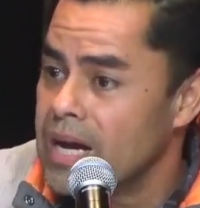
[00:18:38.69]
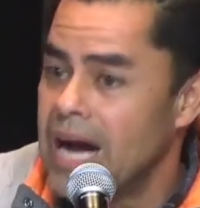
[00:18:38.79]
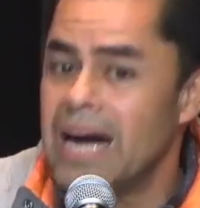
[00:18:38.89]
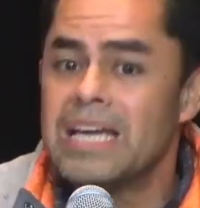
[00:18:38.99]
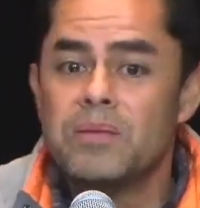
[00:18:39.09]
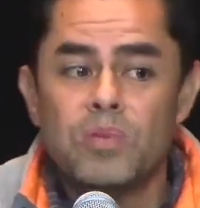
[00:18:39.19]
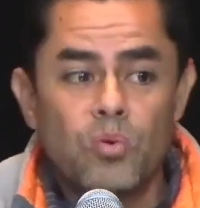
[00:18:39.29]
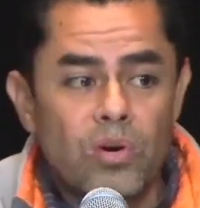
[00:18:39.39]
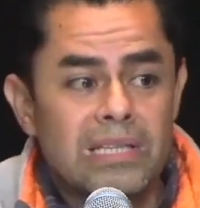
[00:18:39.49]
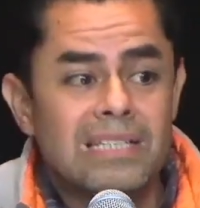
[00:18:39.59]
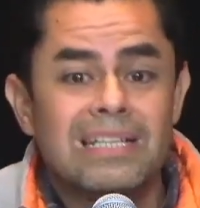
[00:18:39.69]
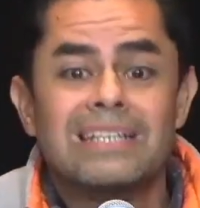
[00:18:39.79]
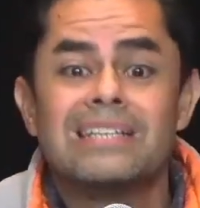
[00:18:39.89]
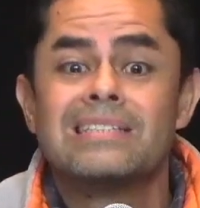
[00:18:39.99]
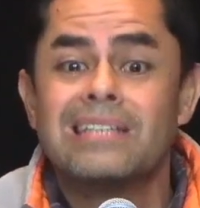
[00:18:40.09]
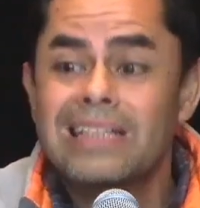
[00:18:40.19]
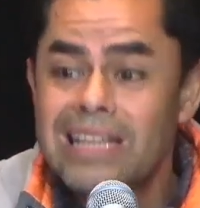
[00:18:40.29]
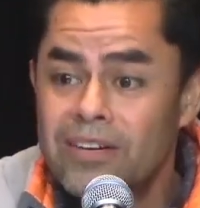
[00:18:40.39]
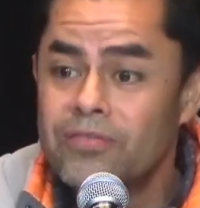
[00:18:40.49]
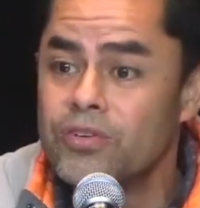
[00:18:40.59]
I am the one that's going to
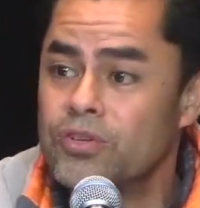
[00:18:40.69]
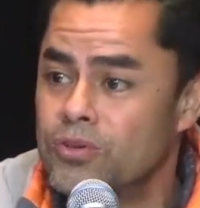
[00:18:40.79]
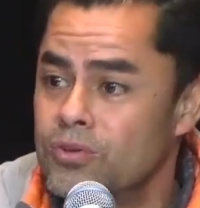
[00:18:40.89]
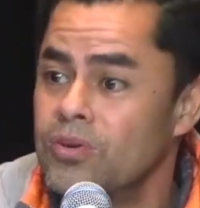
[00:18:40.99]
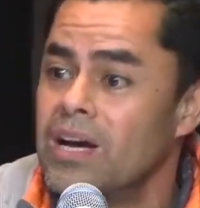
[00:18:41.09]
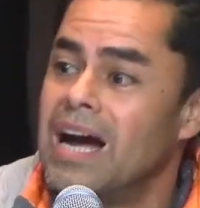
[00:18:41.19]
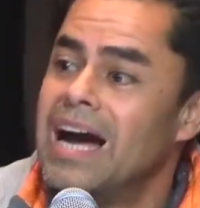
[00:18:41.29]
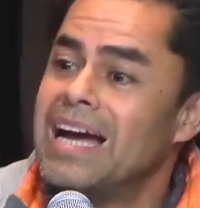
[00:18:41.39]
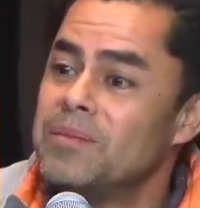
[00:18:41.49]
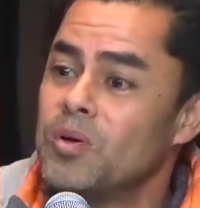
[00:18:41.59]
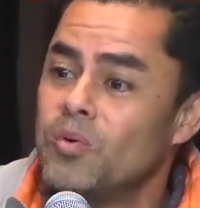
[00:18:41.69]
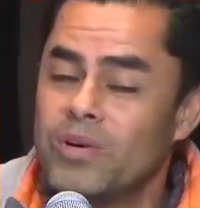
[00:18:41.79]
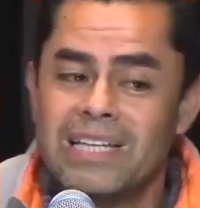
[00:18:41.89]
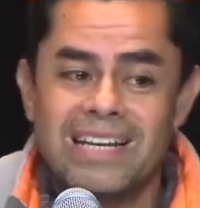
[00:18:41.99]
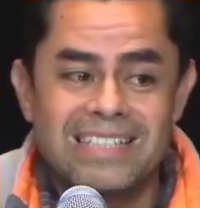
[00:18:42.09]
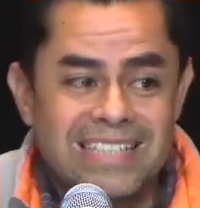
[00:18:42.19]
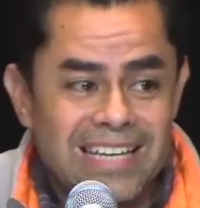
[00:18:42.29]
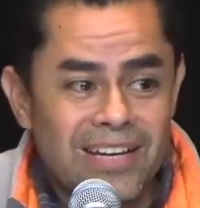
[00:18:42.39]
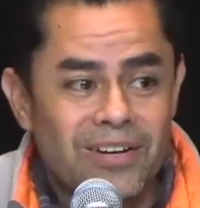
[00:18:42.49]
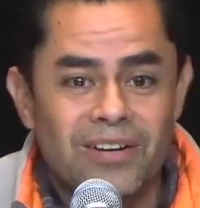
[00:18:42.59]
deliver you. I am the one that is
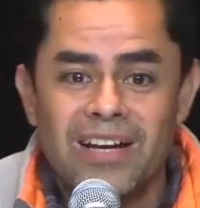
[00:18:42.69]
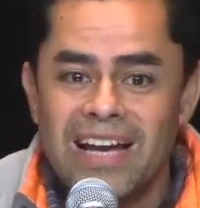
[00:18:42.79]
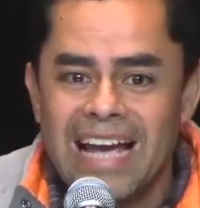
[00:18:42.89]
here.